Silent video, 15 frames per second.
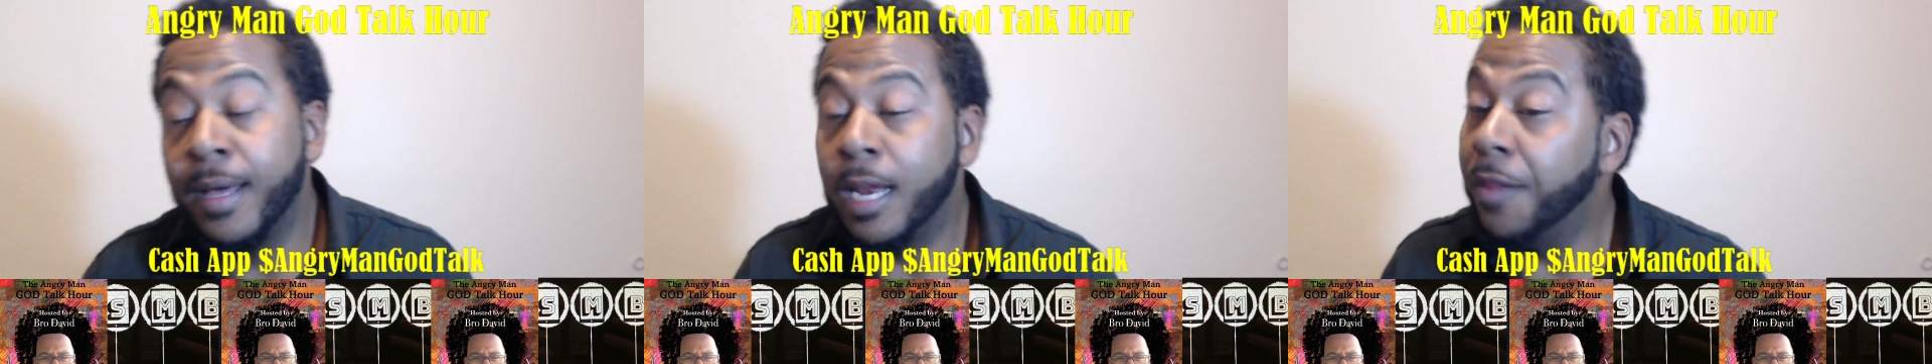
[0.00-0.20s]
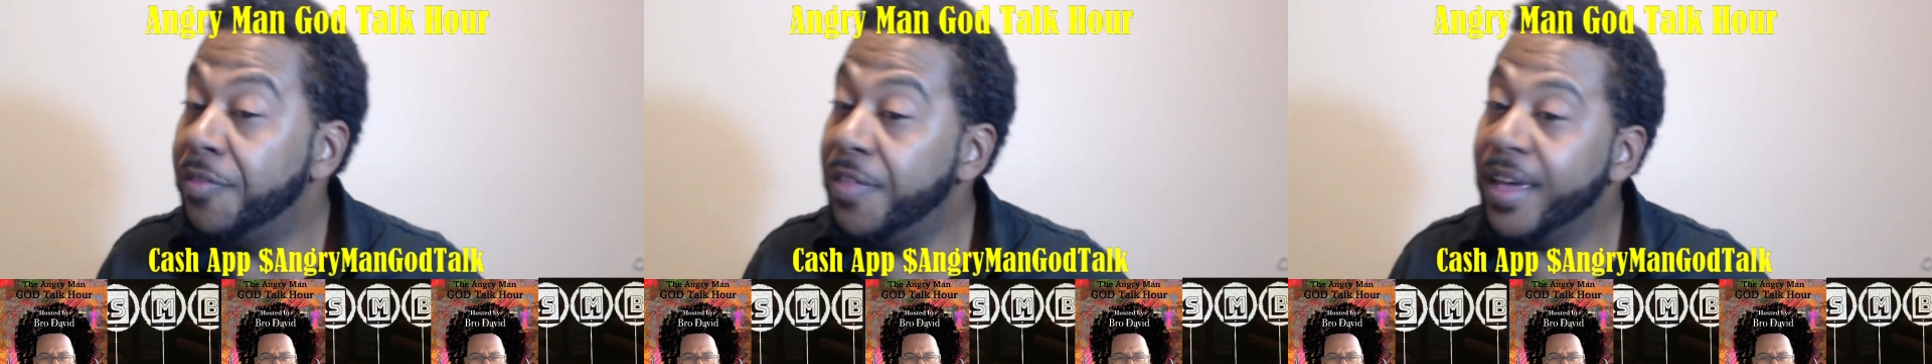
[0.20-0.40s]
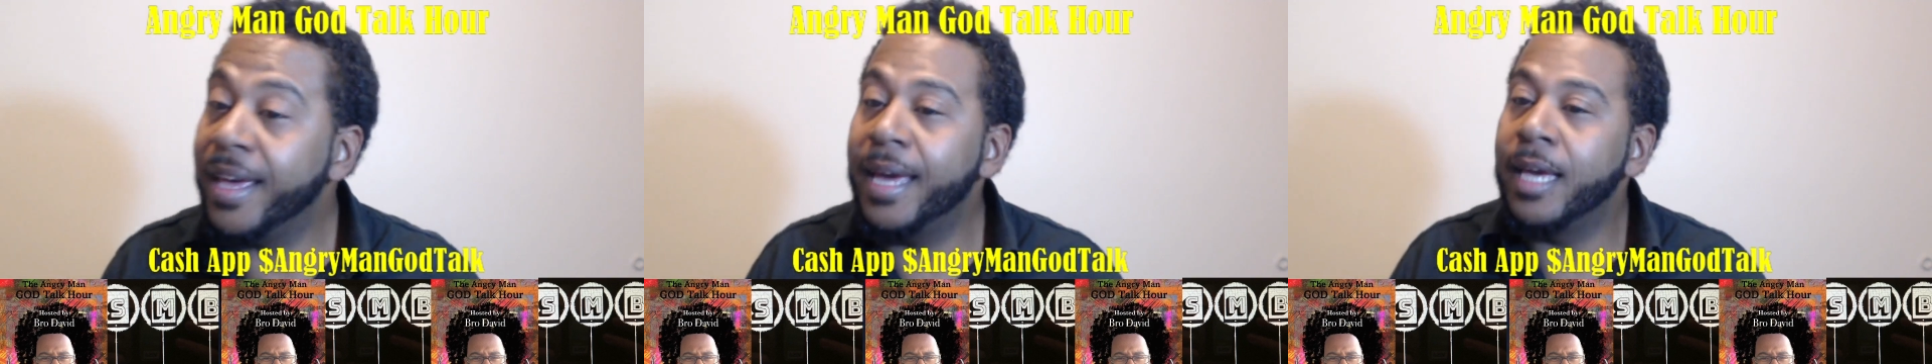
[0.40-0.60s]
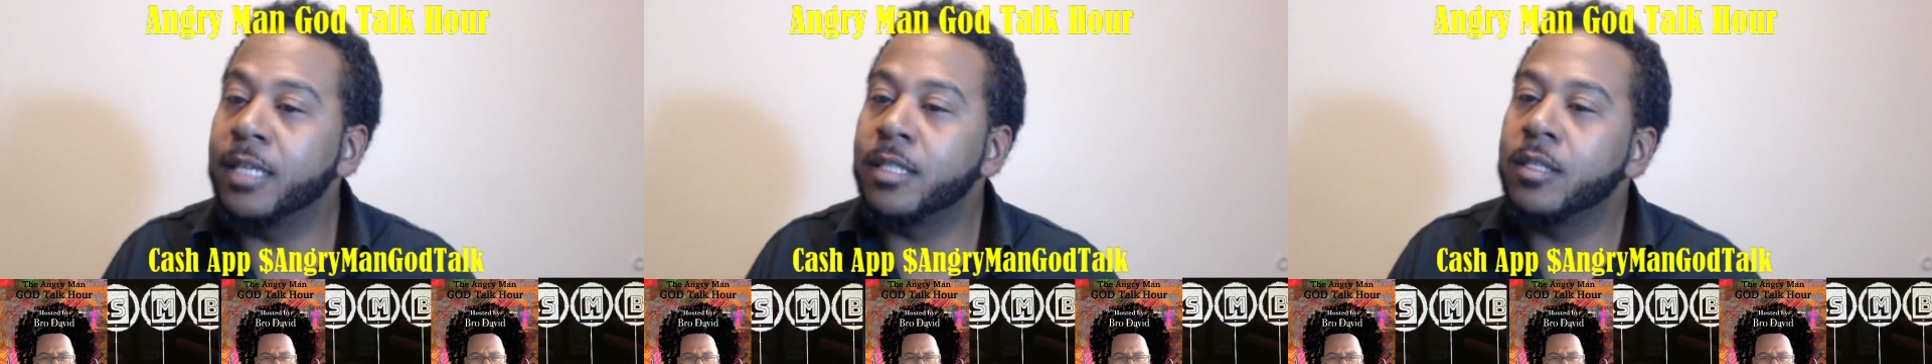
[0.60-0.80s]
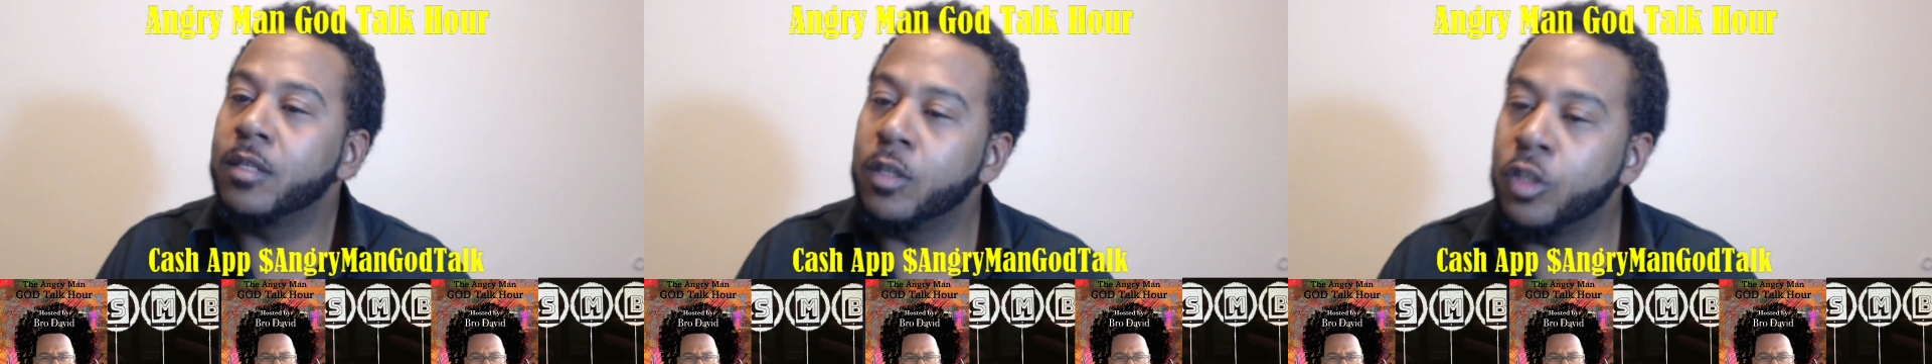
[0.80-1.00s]
Now the thing
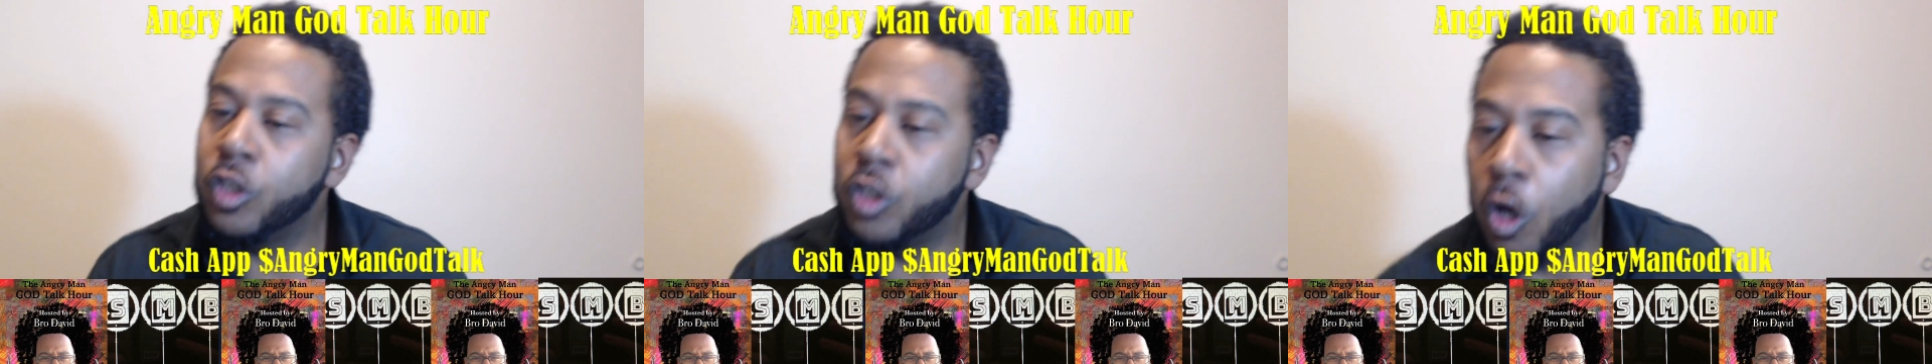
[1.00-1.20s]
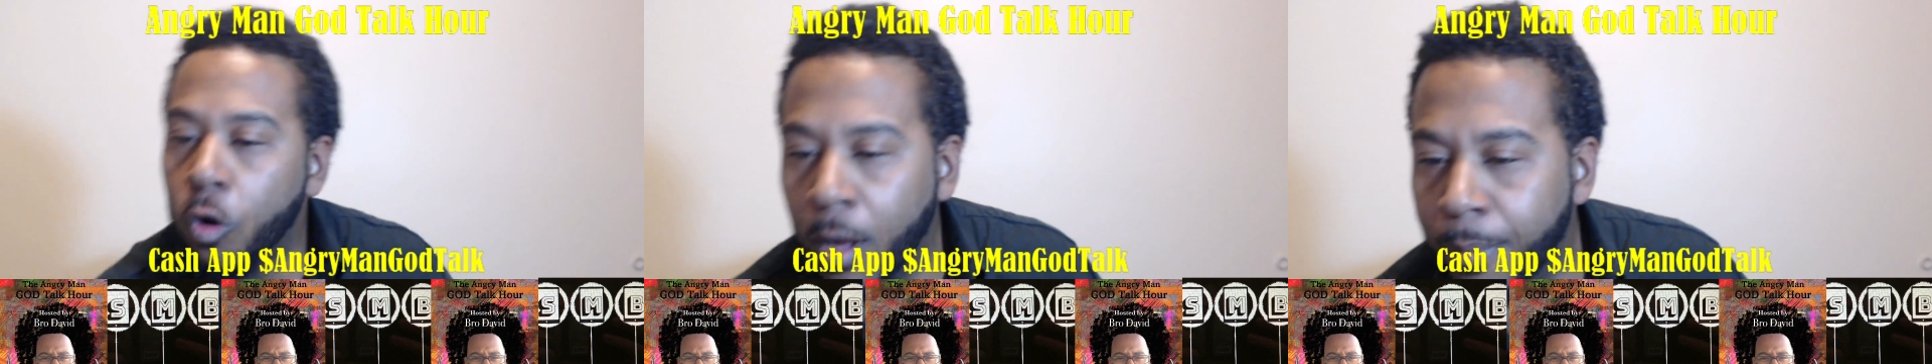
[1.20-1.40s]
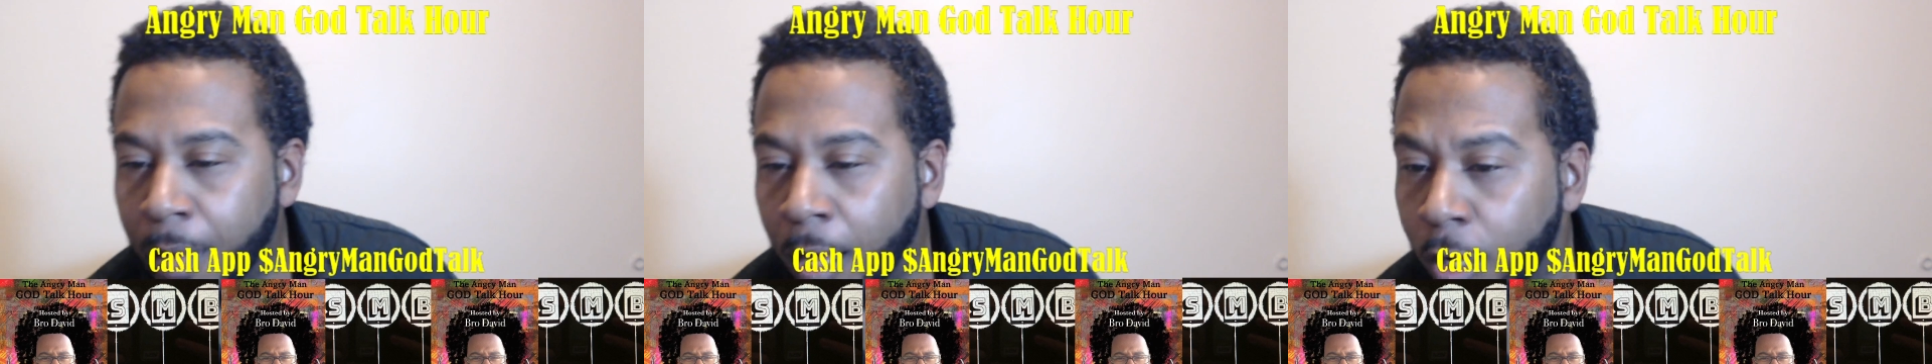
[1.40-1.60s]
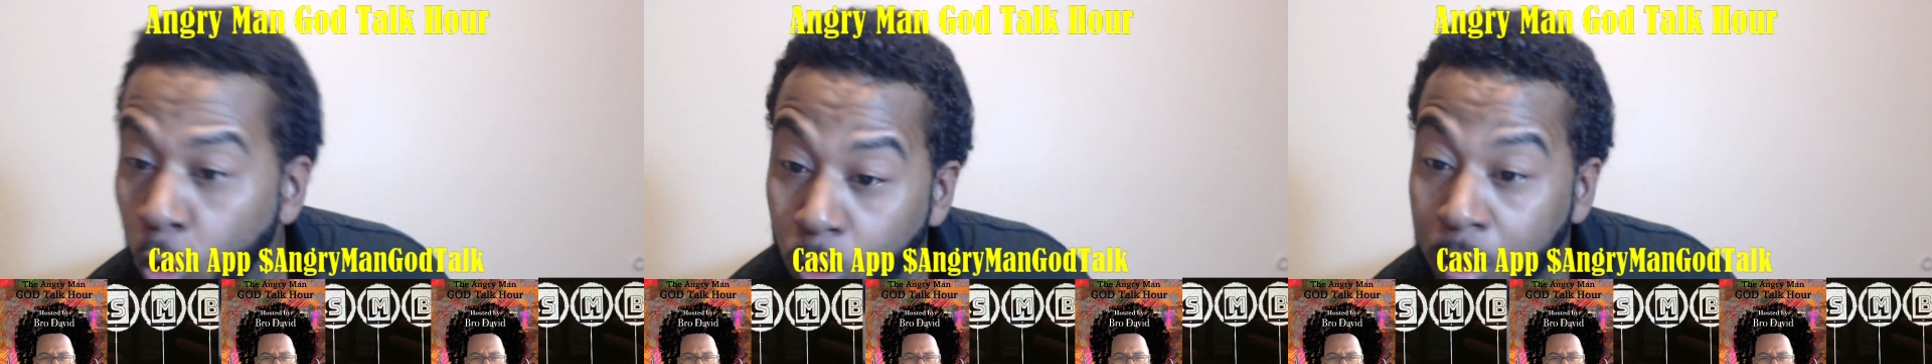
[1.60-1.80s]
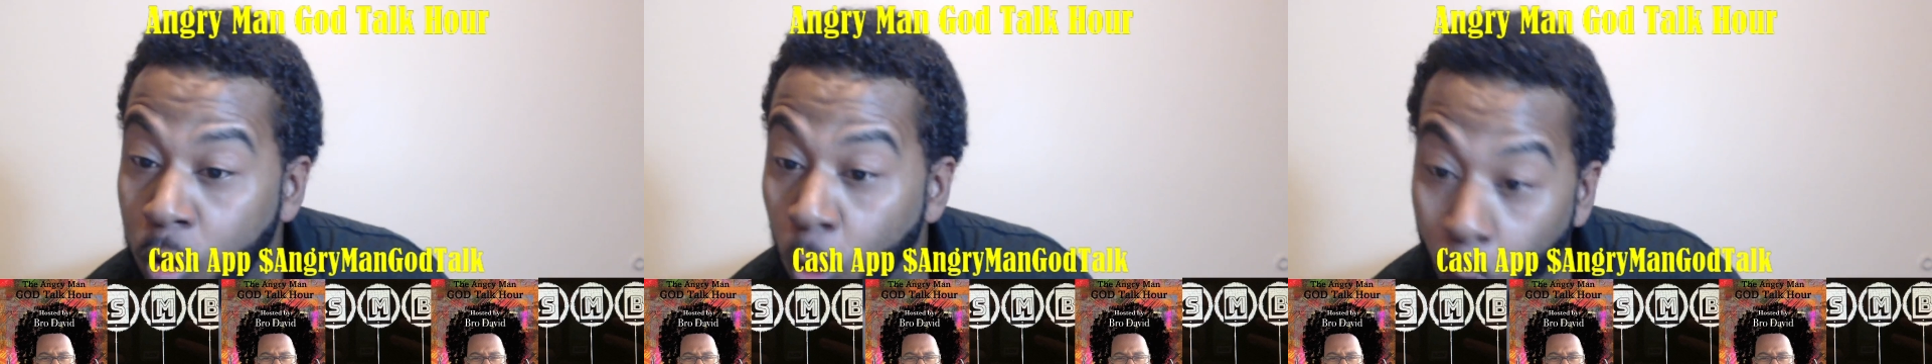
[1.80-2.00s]
is,
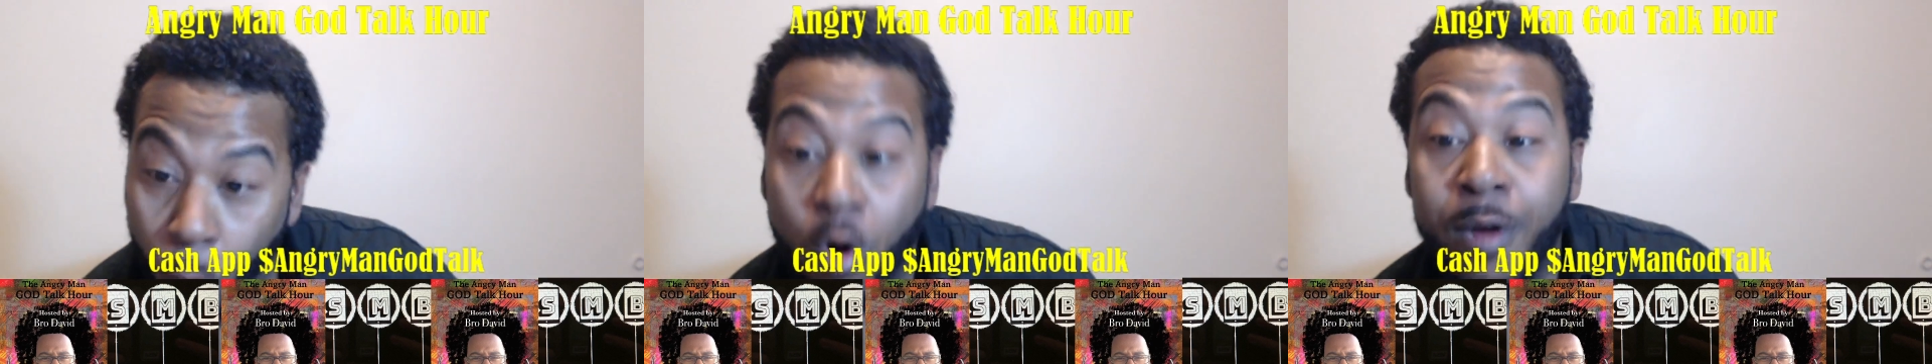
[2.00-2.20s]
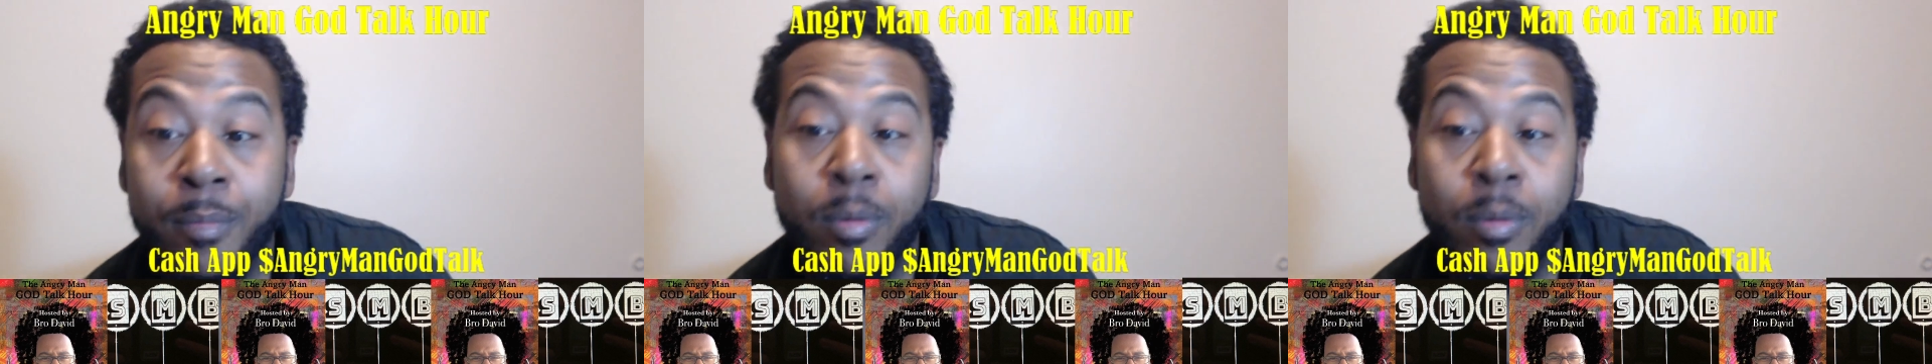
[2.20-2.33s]
Corey